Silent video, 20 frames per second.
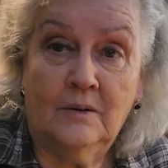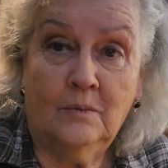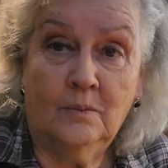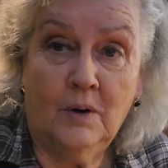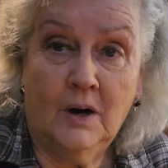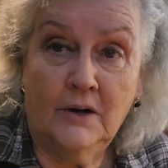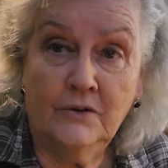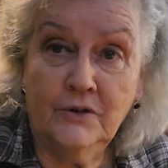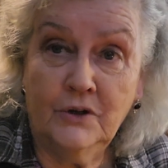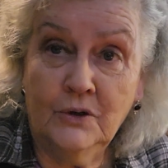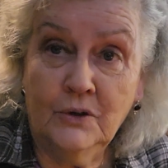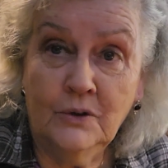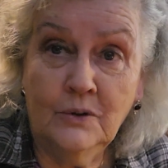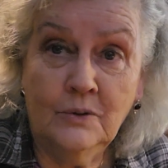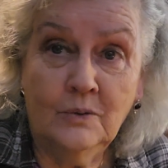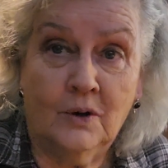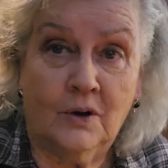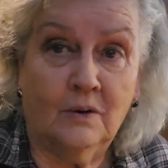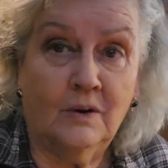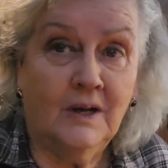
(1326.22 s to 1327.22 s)
Wan
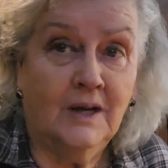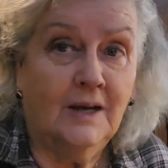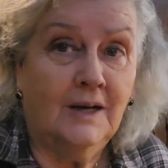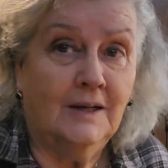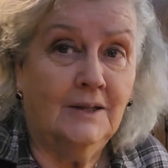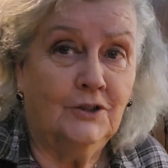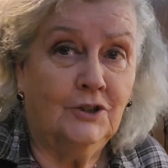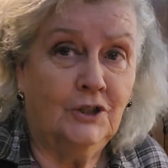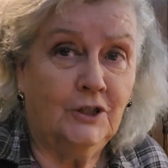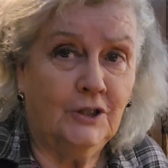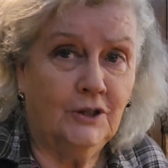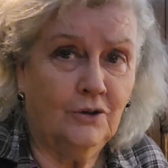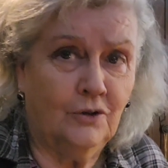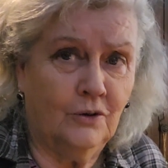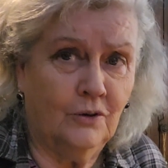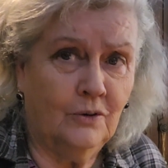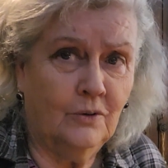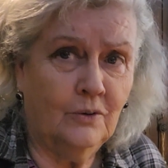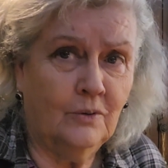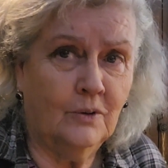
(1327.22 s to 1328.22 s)
Yu or Jing
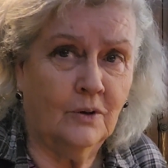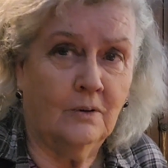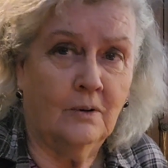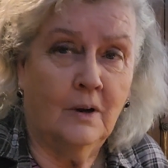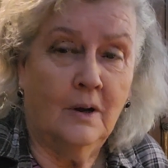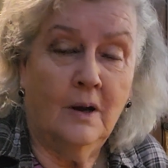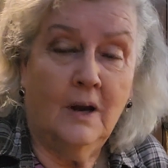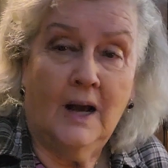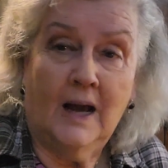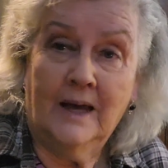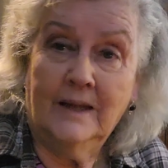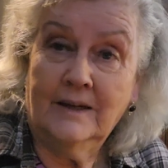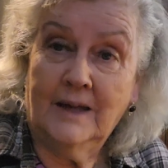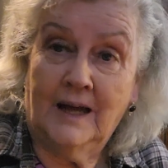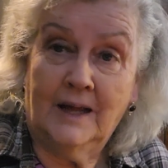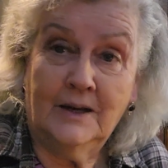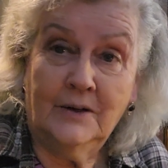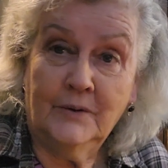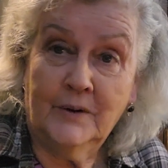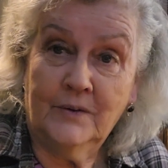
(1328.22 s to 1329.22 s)
Yu or
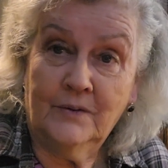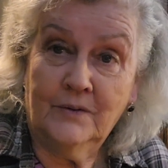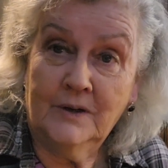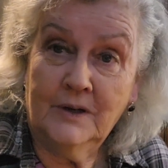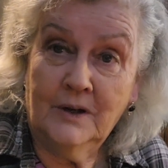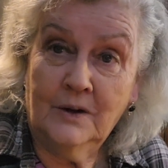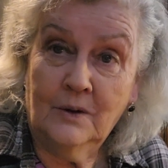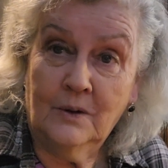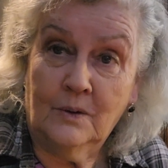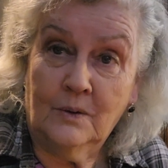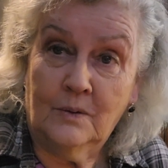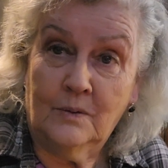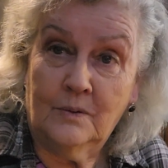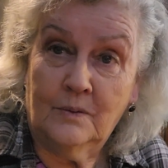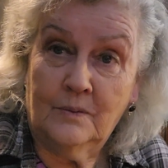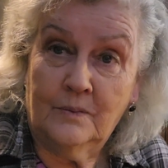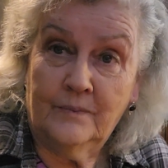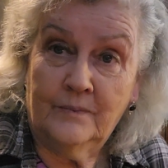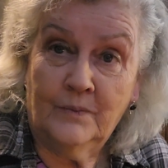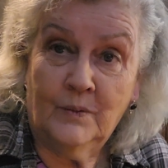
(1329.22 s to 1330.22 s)
I don't even know
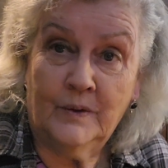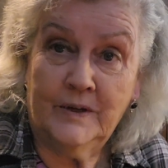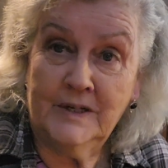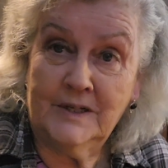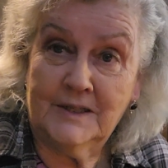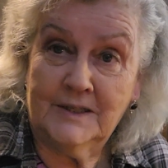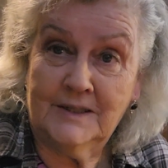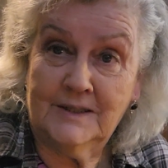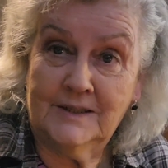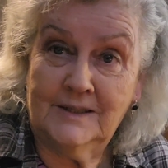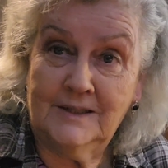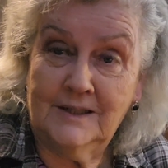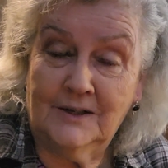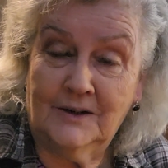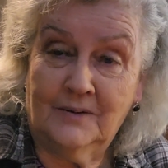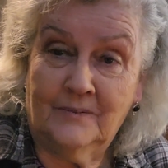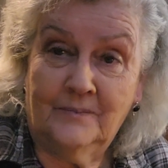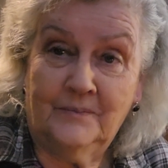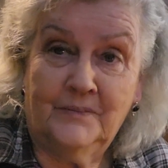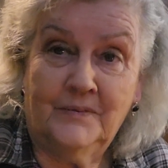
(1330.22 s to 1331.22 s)
what is, you
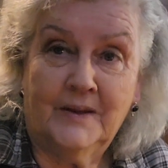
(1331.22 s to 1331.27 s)
know.